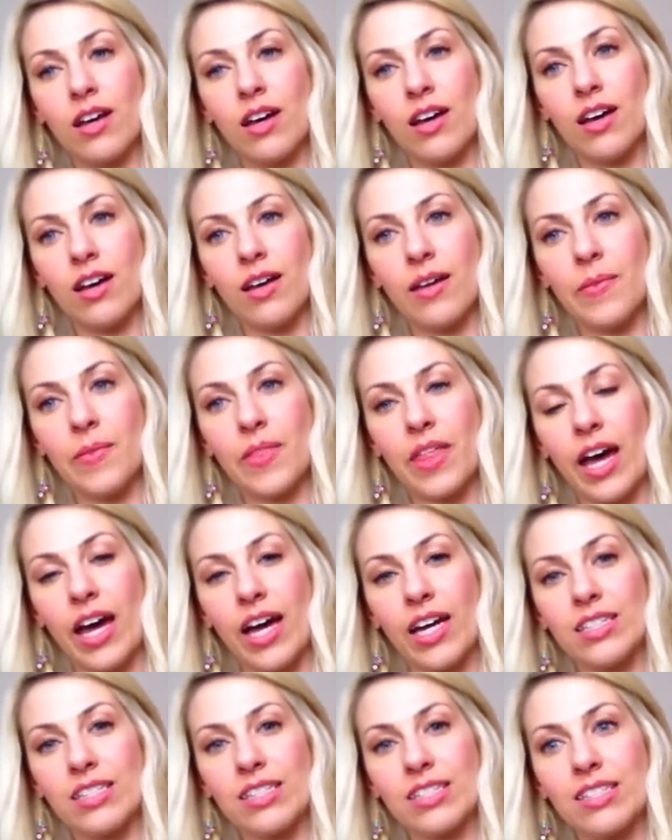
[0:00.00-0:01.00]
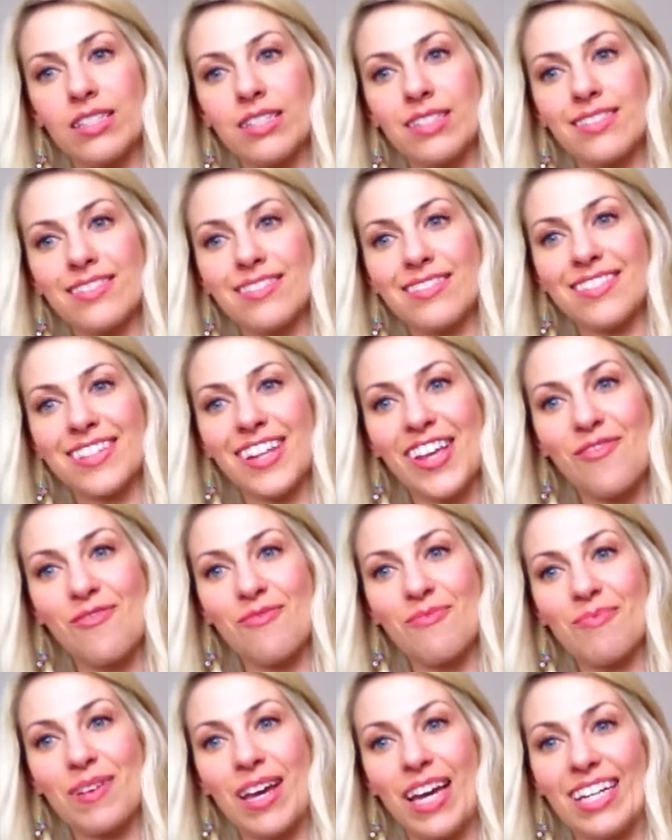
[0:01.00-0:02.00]
uh, that
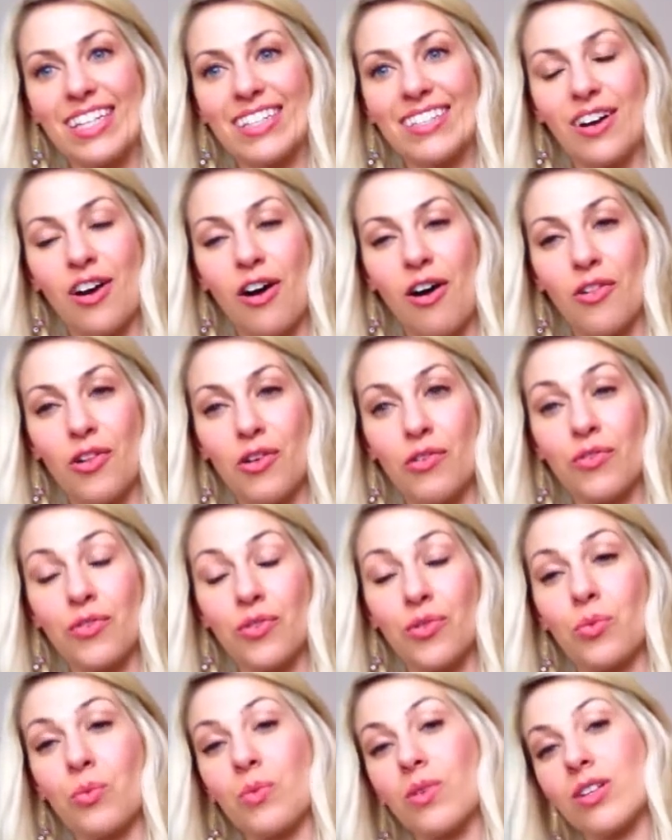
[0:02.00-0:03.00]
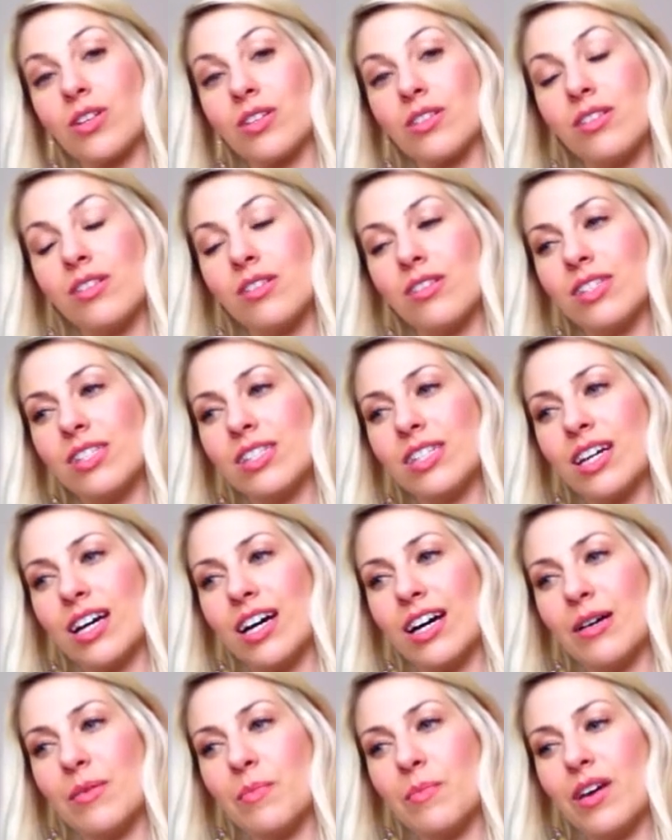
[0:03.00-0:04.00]
they've been all over the world,
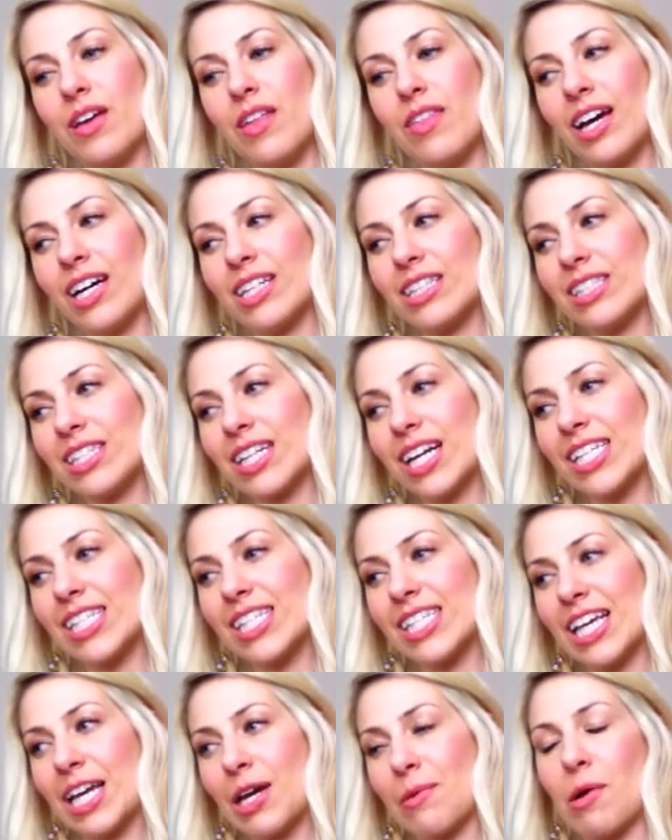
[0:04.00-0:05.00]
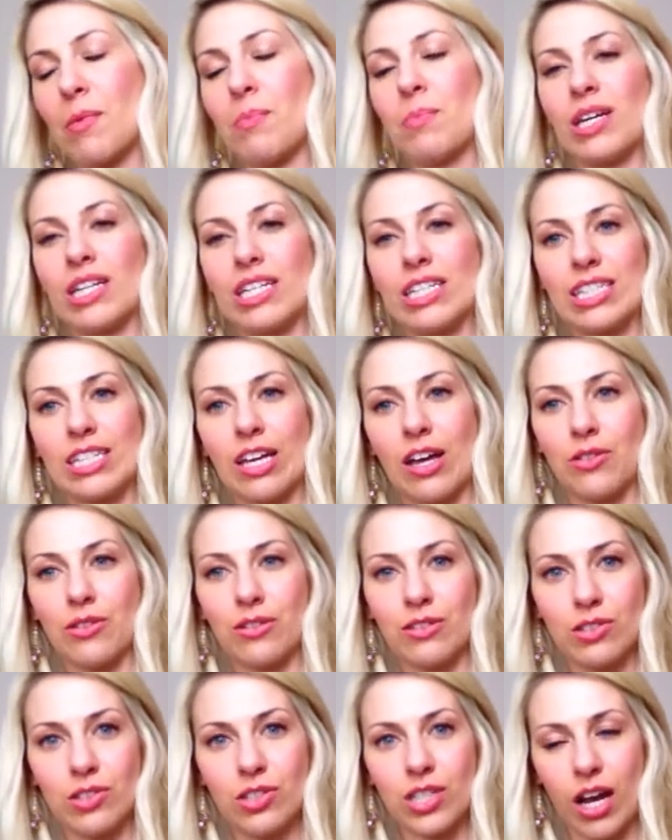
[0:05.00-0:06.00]
um, and that's the nice thing about being in South
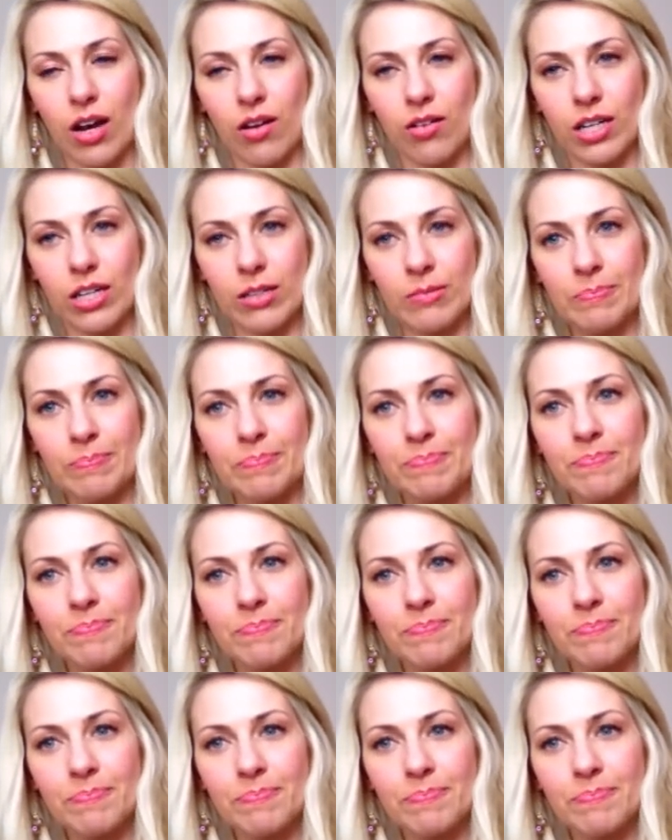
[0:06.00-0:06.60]
Orange County.